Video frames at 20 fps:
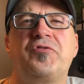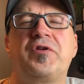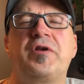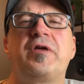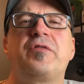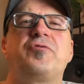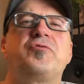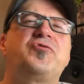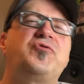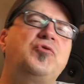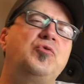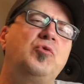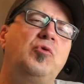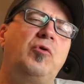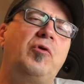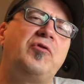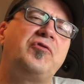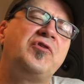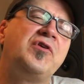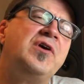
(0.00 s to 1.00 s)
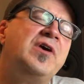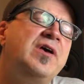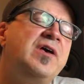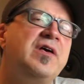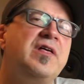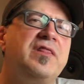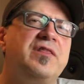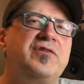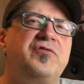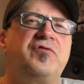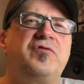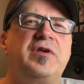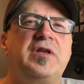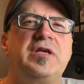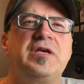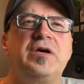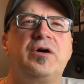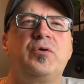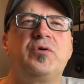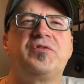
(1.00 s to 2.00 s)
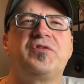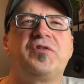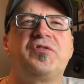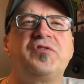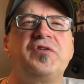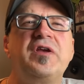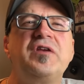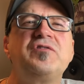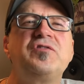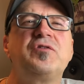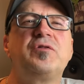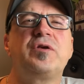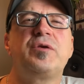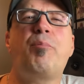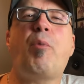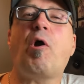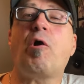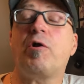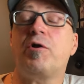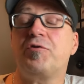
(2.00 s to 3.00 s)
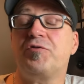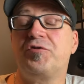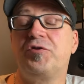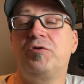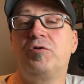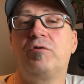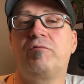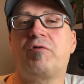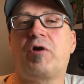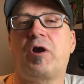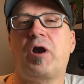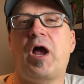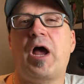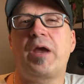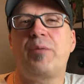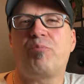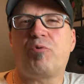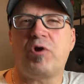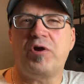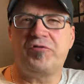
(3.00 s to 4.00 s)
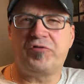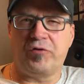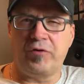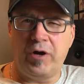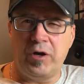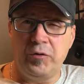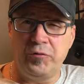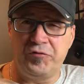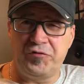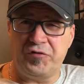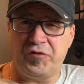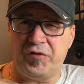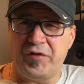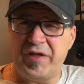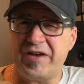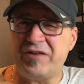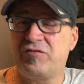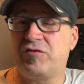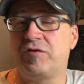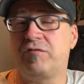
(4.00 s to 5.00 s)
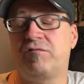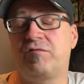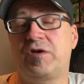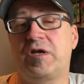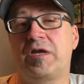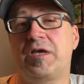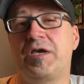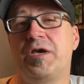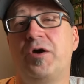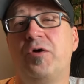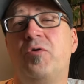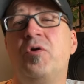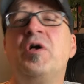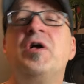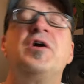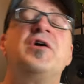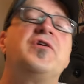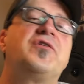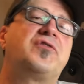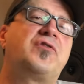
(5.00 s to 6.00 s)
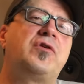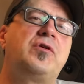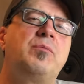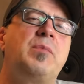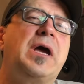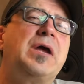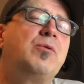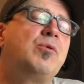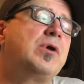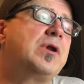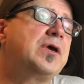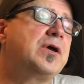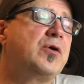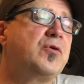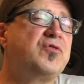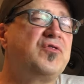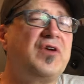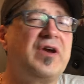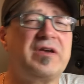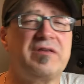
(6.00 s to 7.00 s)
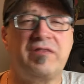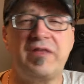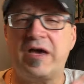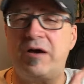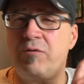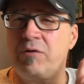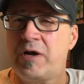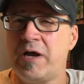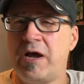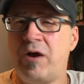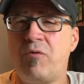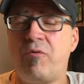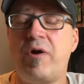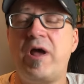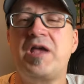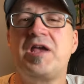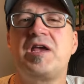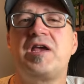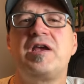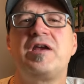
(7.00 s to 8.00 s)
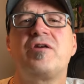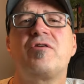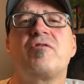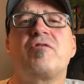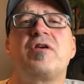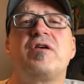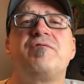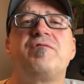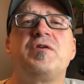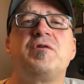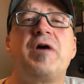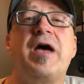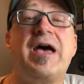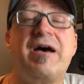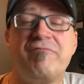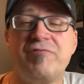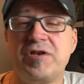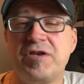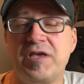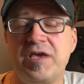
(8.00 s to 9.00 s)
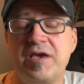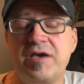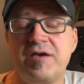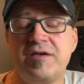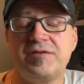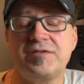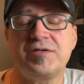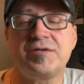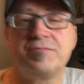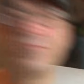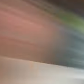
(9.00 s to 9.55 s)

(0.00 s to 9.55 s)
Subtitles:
and other tools, this video is essentially part 2 of our high pressure hose selection video, so you might want to go check that one out right here if you haven't yet.